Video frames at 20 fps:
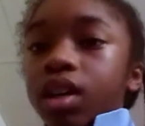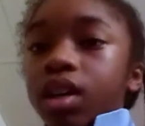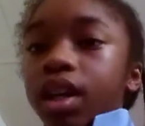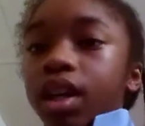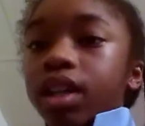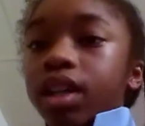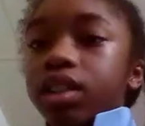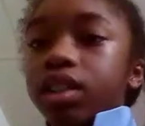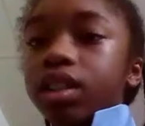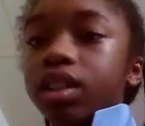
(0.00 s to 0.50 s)

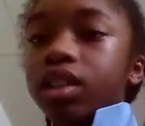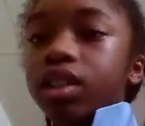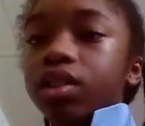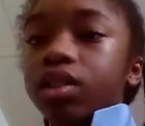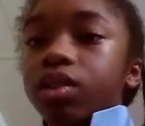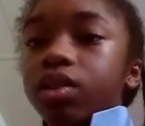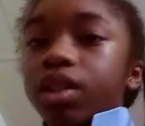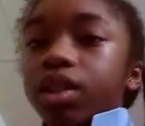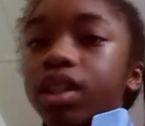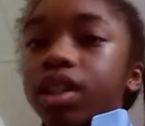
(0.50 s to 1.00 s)
I guess I could
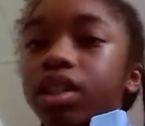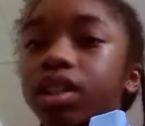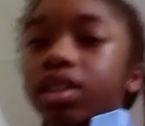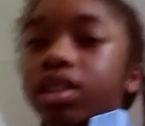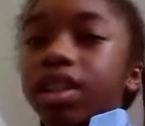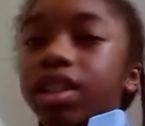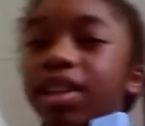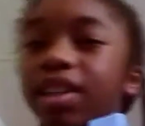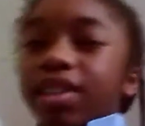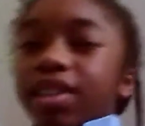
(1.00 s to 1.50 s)
do like a
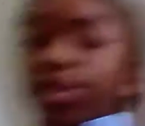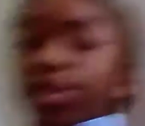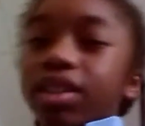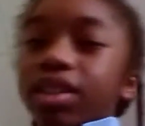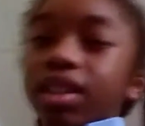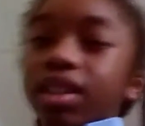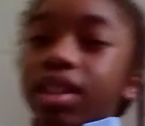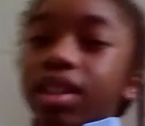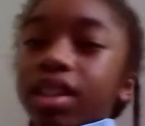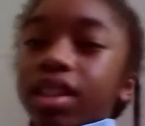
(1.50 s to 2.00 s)
shout out
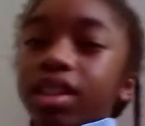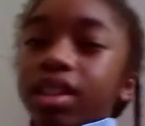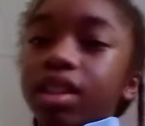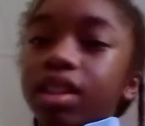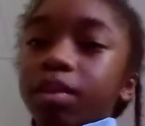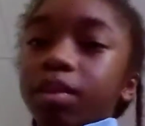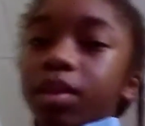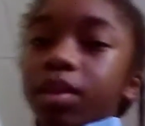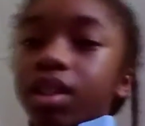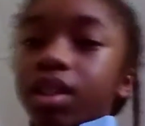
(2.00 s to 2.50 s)
Sunday
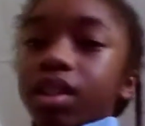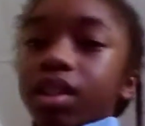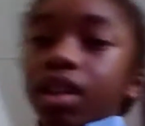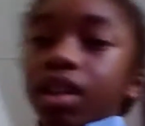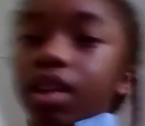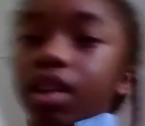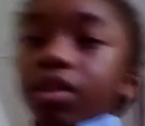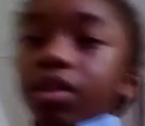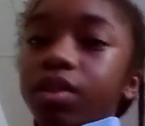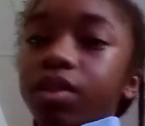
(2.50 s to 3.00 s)
type thing.
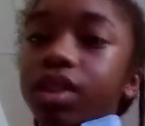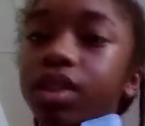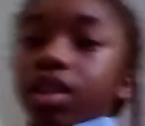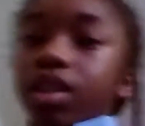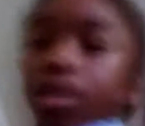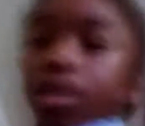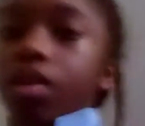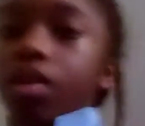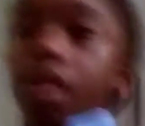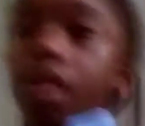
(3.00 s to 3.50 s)
I don't really
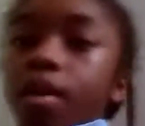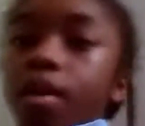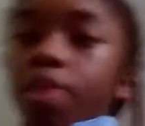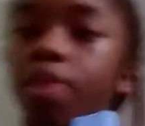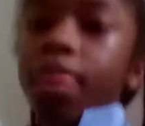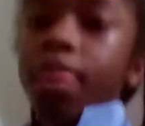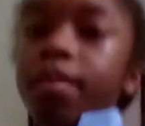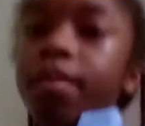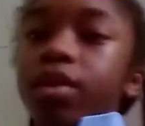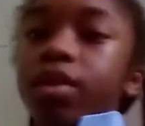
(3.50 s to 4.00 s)
know.
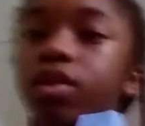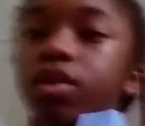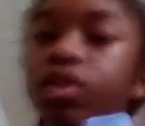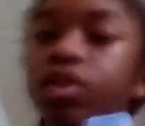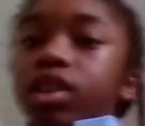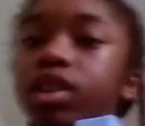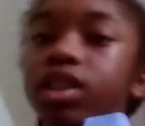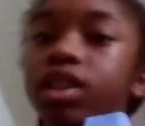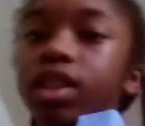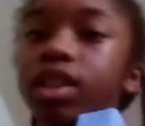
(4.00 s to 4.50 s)

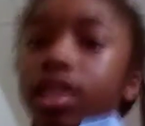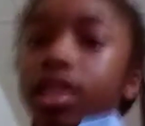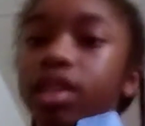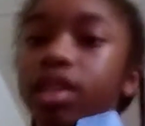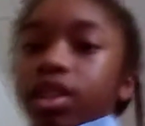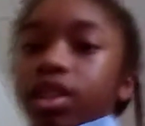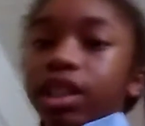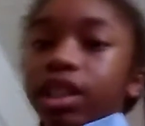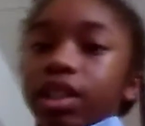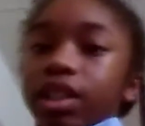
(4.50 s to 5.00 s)
Or since I
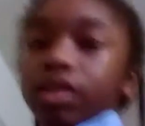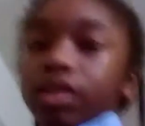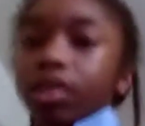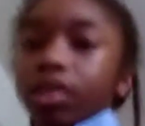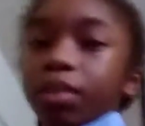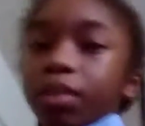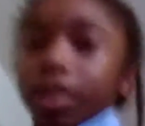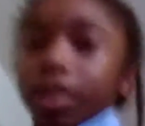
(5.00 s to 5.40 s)
did shout outs on